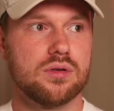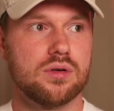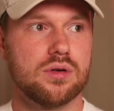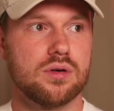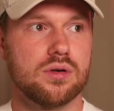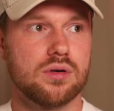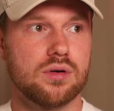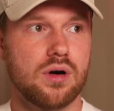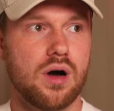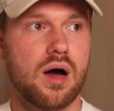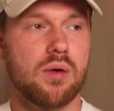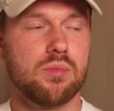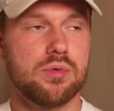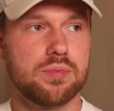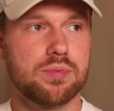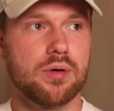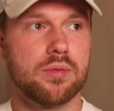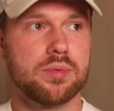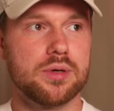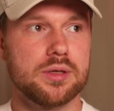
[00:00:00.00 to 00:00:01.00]
I would
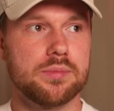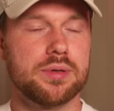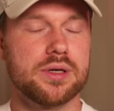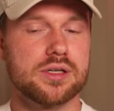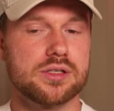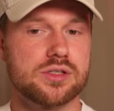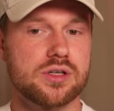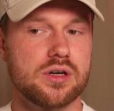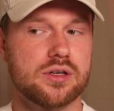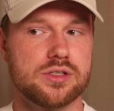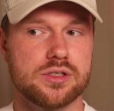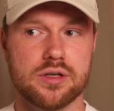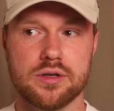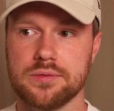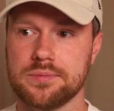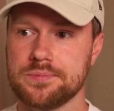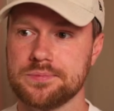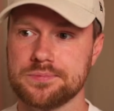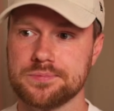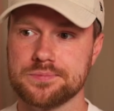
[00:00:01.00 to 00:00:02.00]
probably pick Sergio,
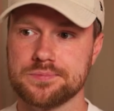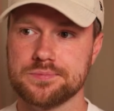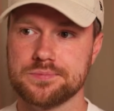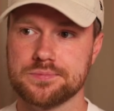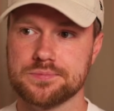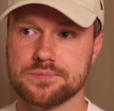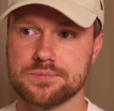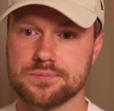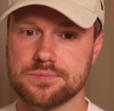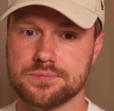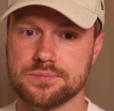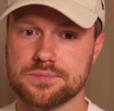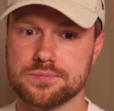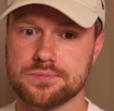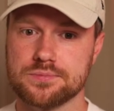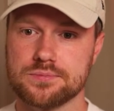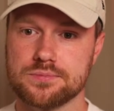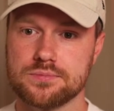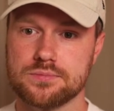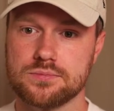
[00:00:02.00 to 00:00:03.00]

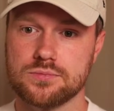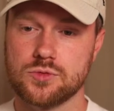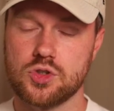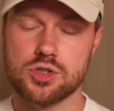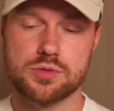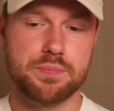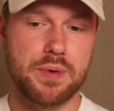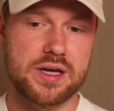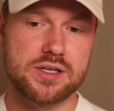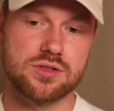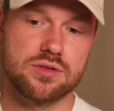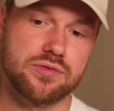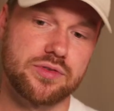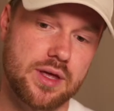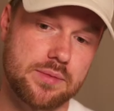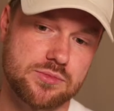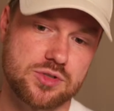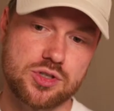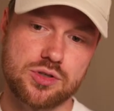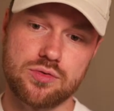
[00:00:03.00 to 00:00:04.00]
just based off them
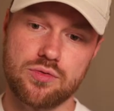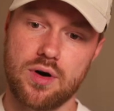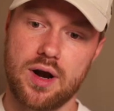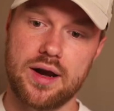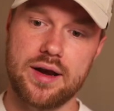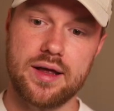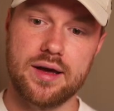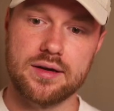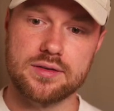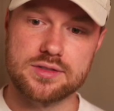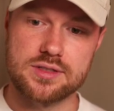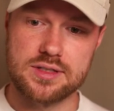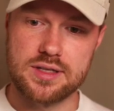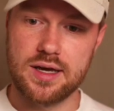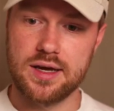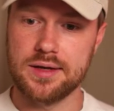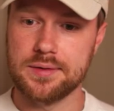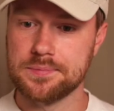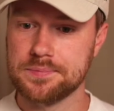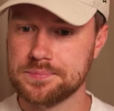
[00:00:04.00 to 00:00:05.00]
two right now
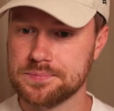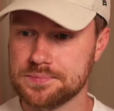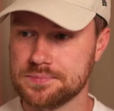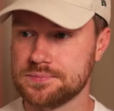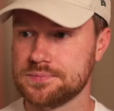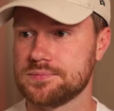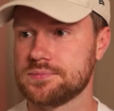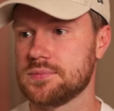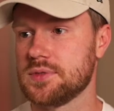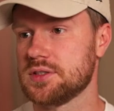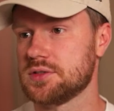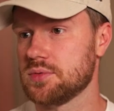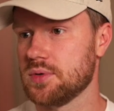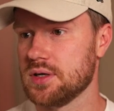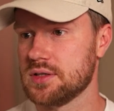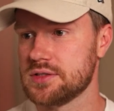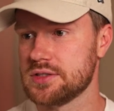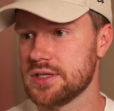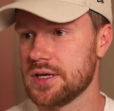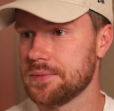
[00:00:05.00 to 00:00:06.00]
today. That's what I'd
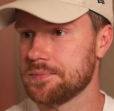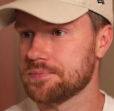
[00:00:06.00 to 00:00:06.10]
say.